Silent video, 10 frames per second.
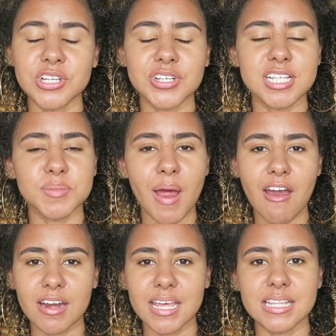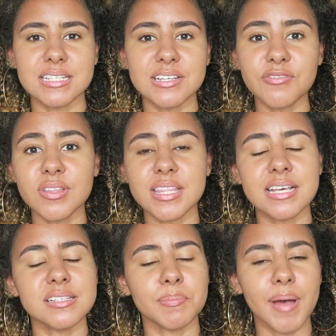and transparent in the different
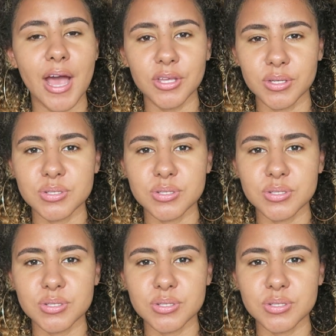things about